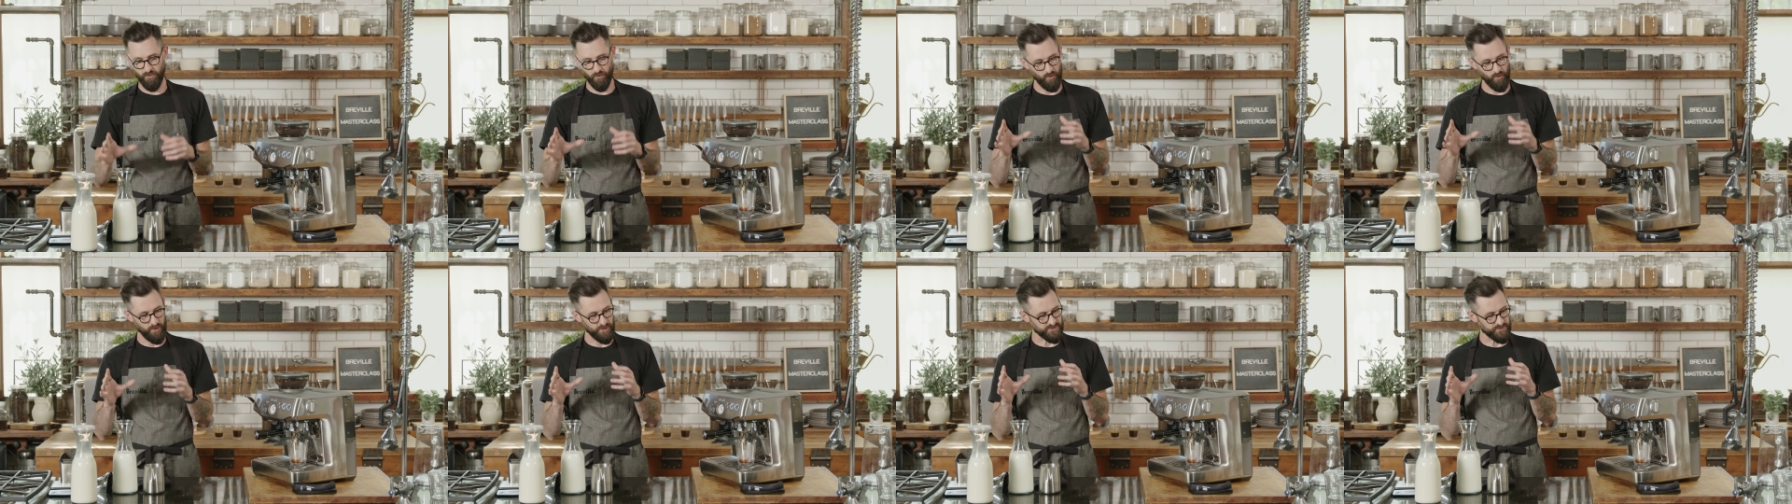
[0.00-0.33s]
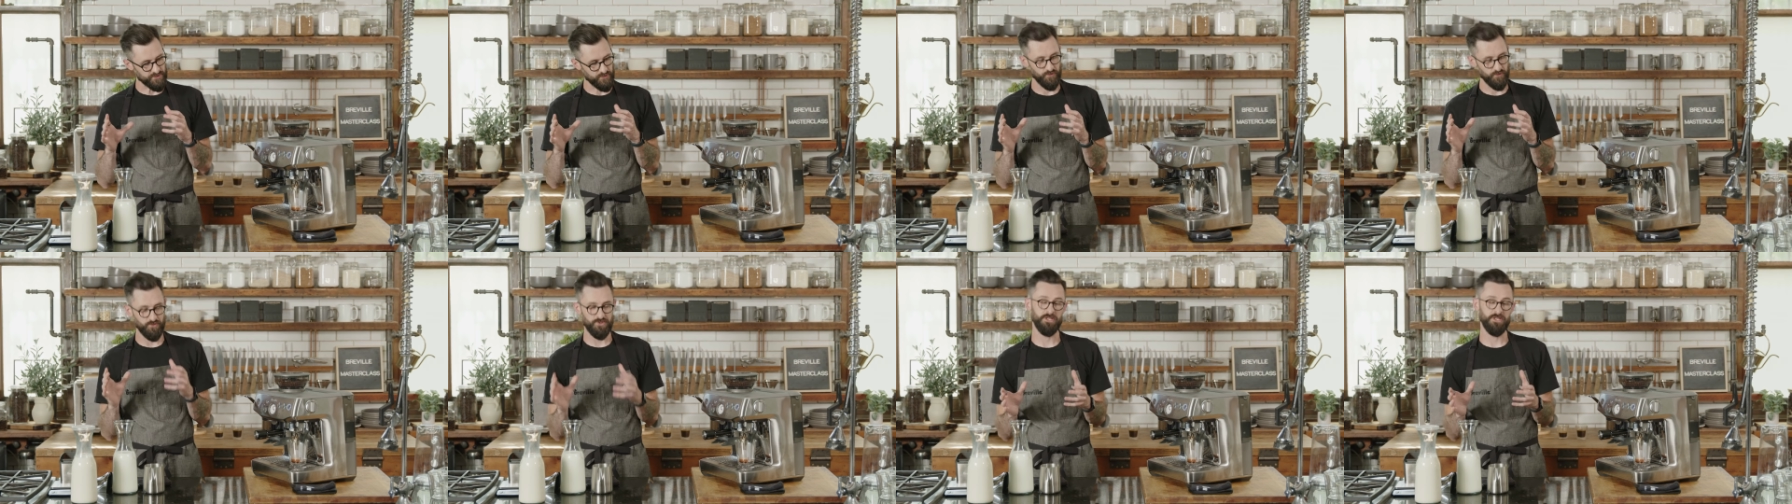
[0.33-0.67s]

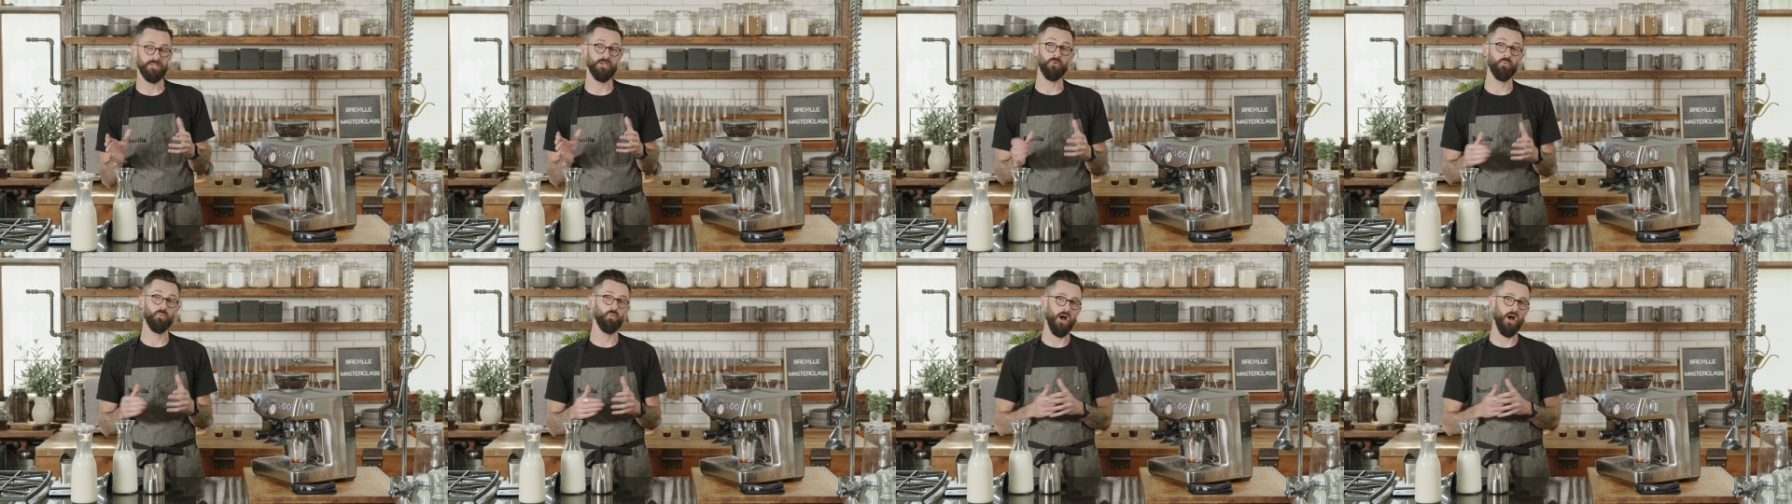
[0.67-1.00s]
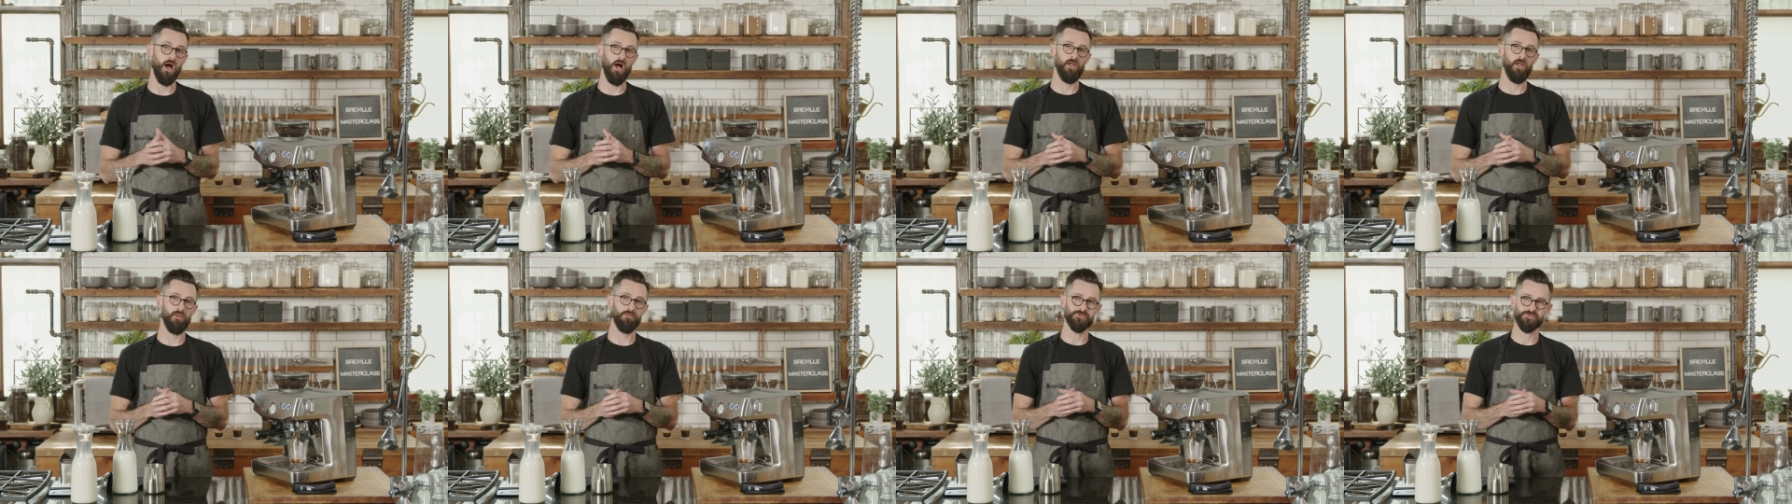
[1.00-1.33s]
works really
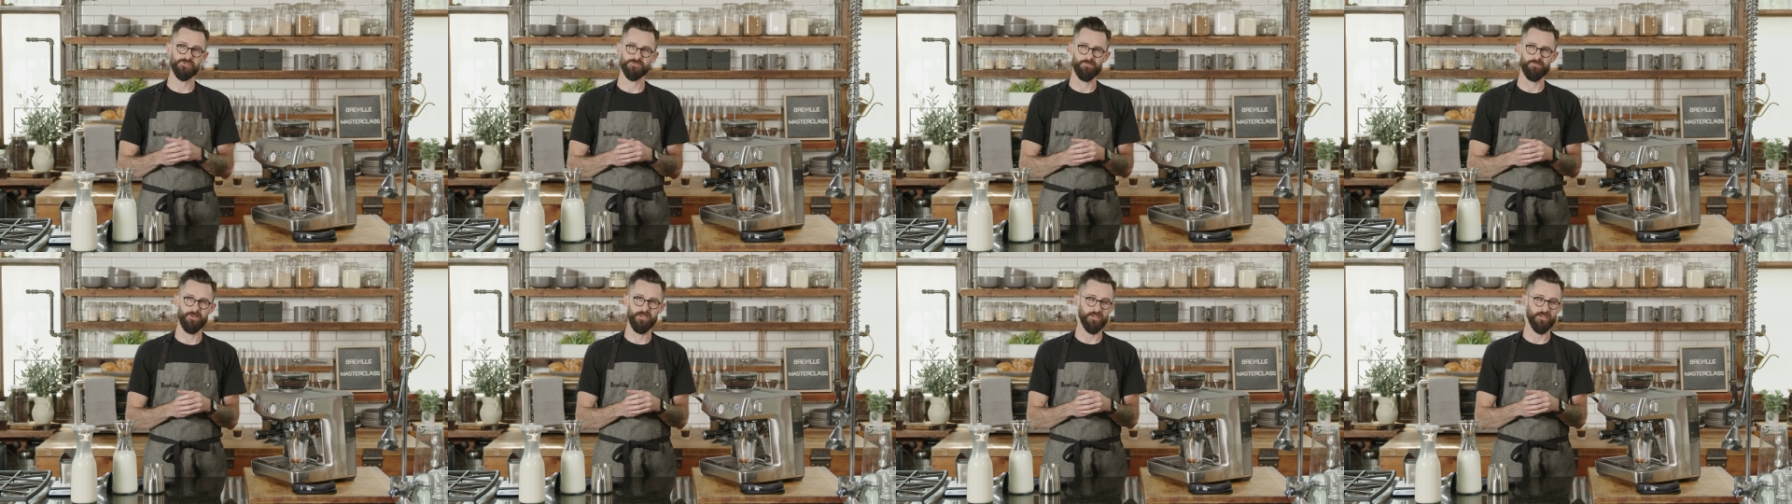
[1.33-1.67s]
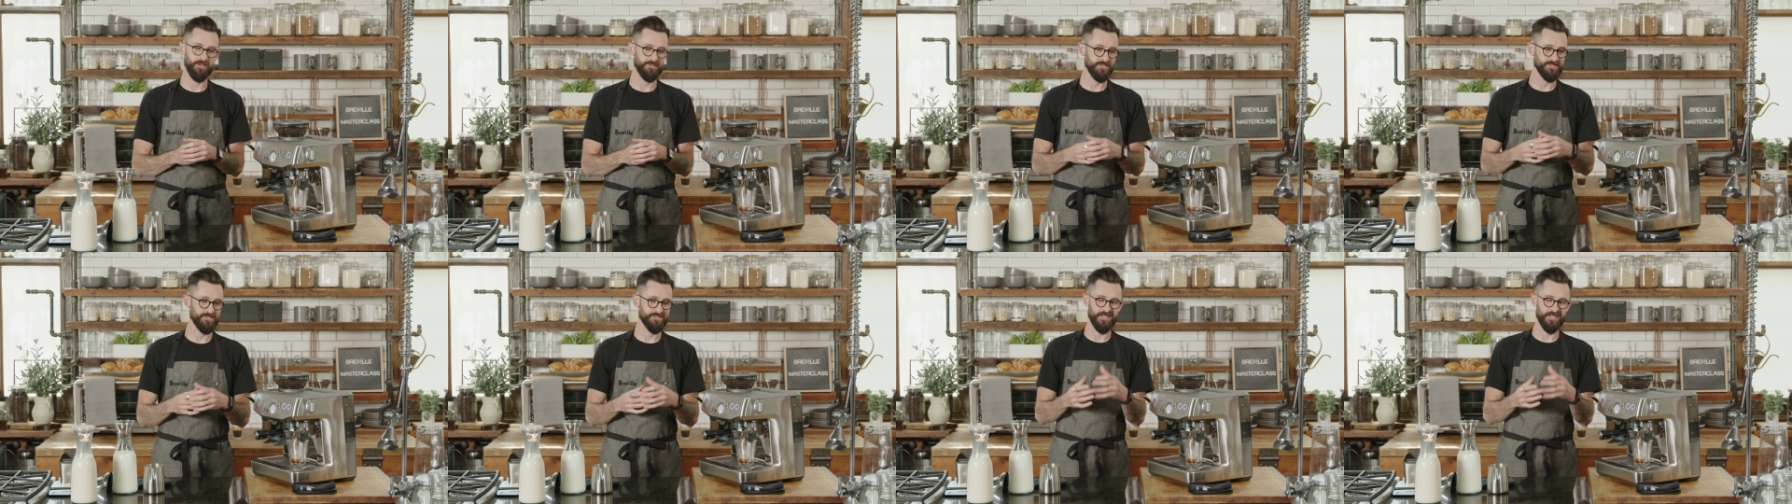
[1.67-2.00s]
well just
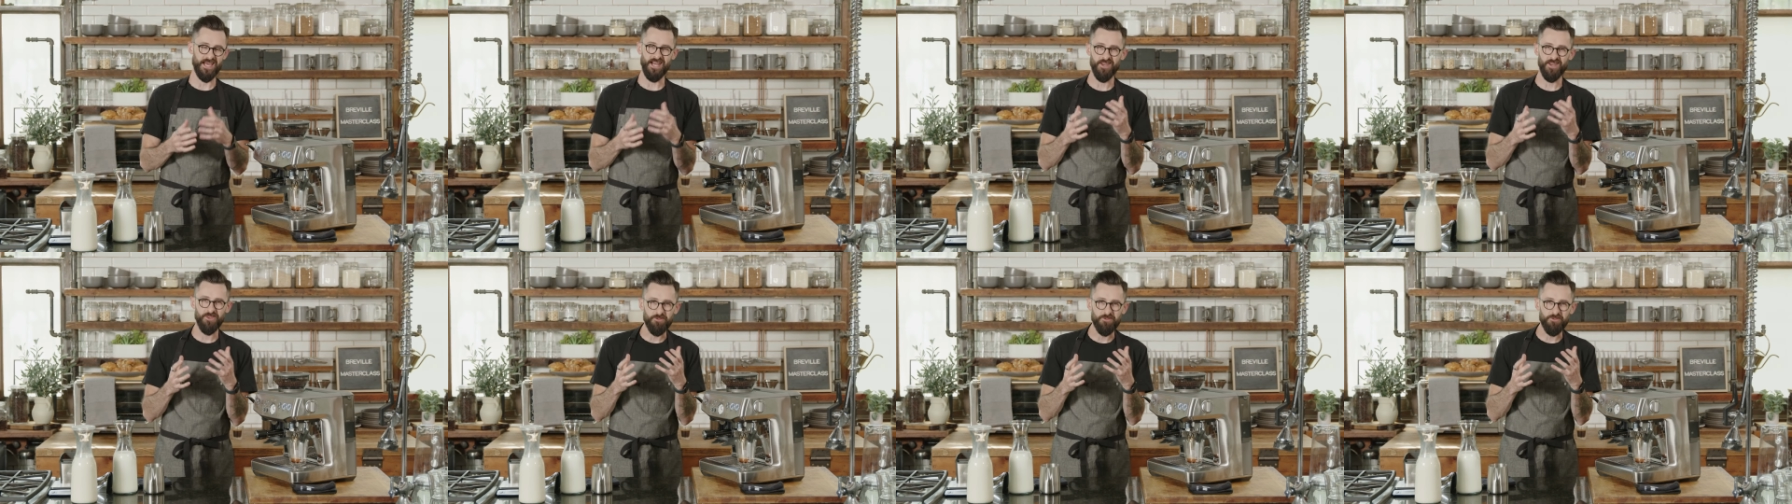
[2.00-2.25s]
because it's kind